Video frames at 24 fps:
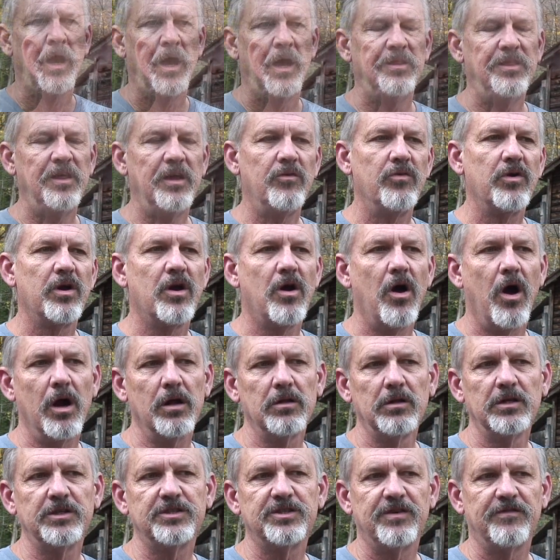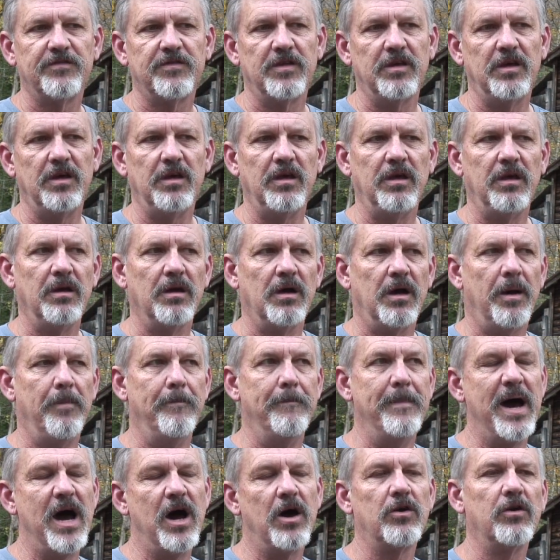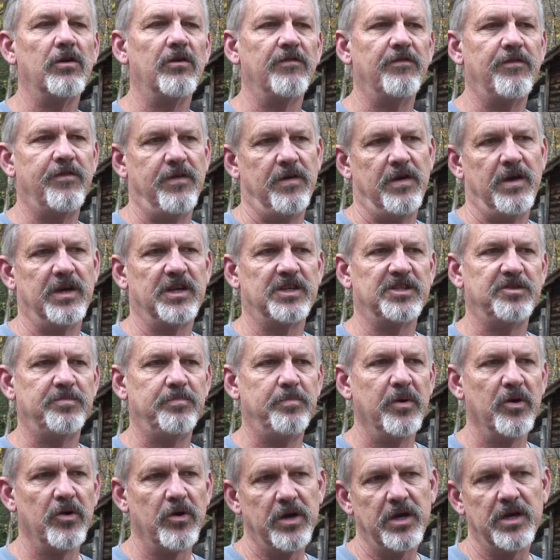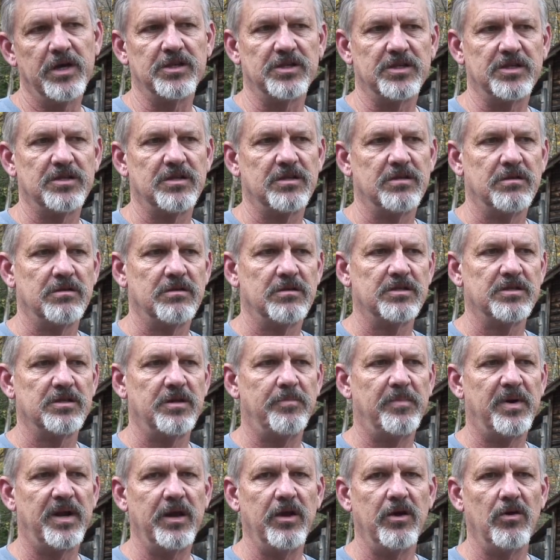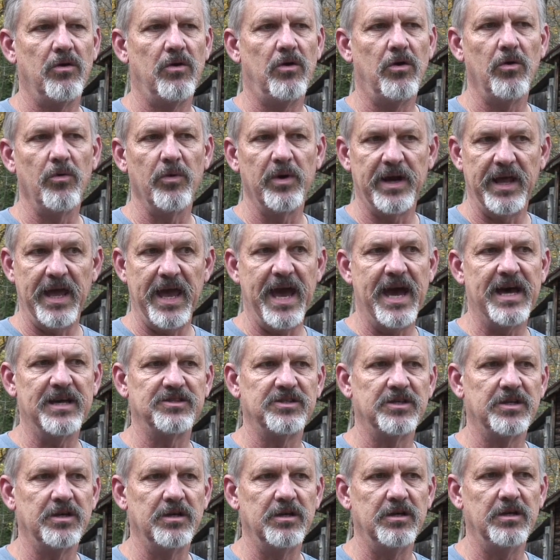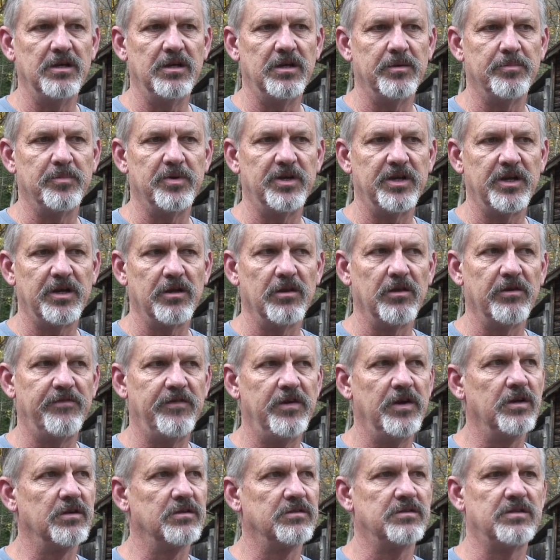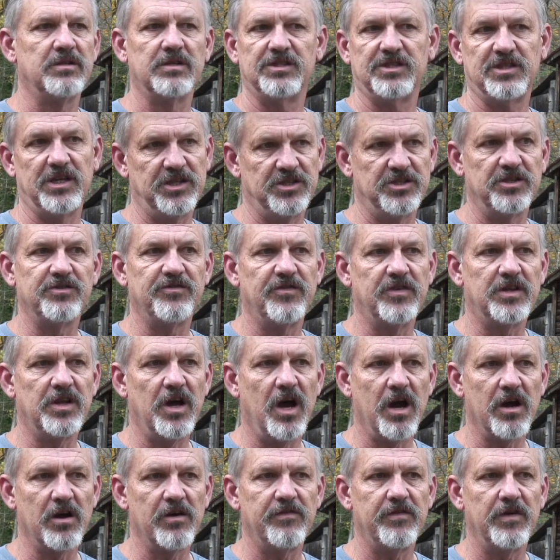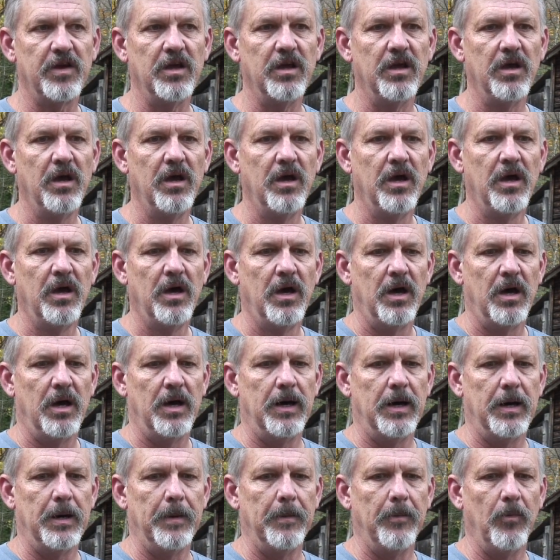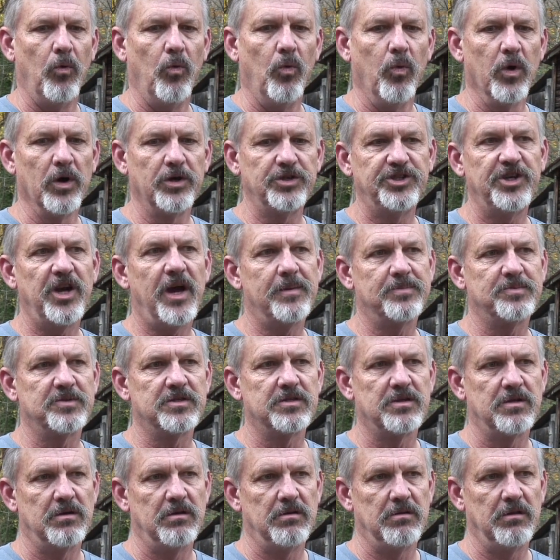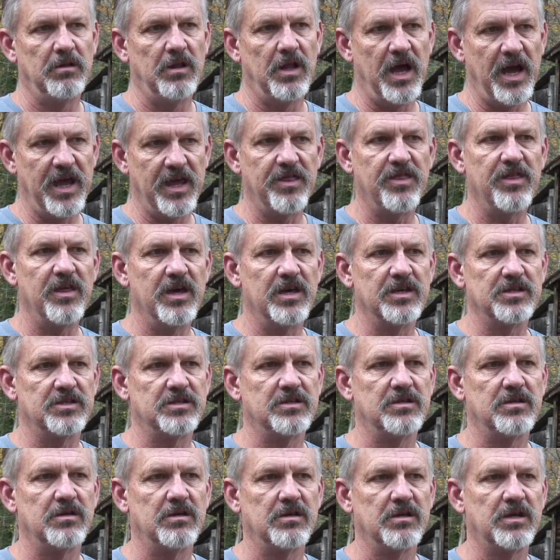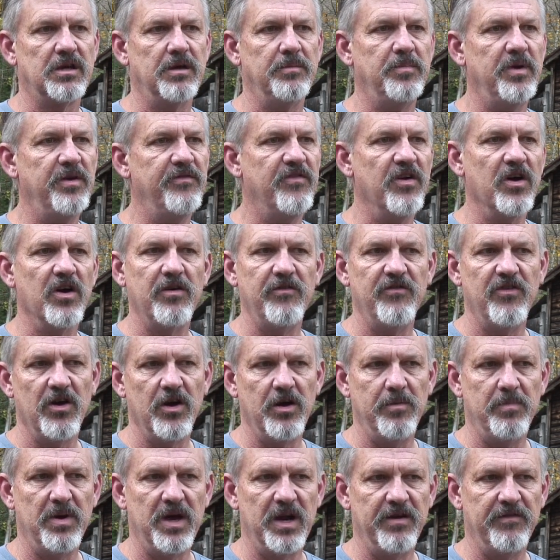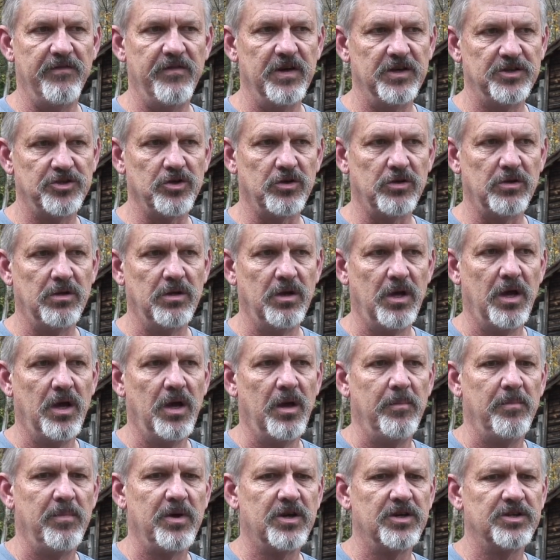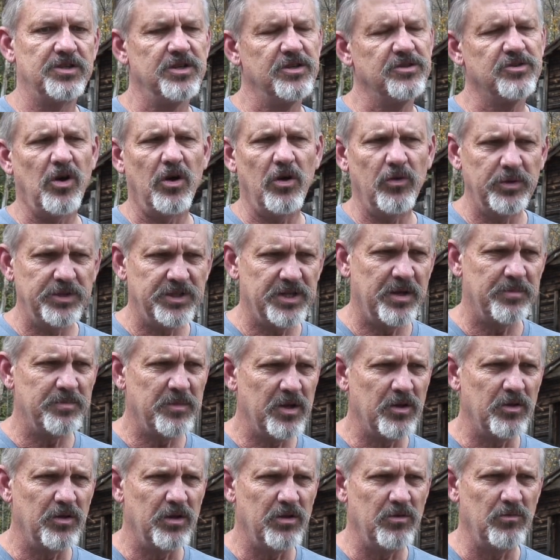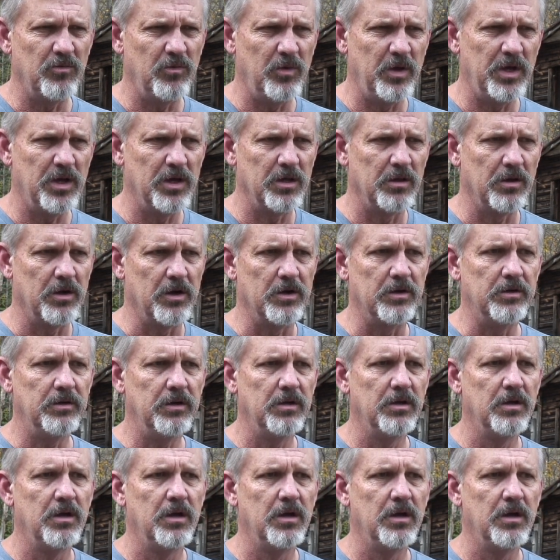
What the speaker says: I think regardless of the amount of experience somebody already has in a particular field, such as photography, workshops like this can be very, very beneficial because there's always something that we can learn.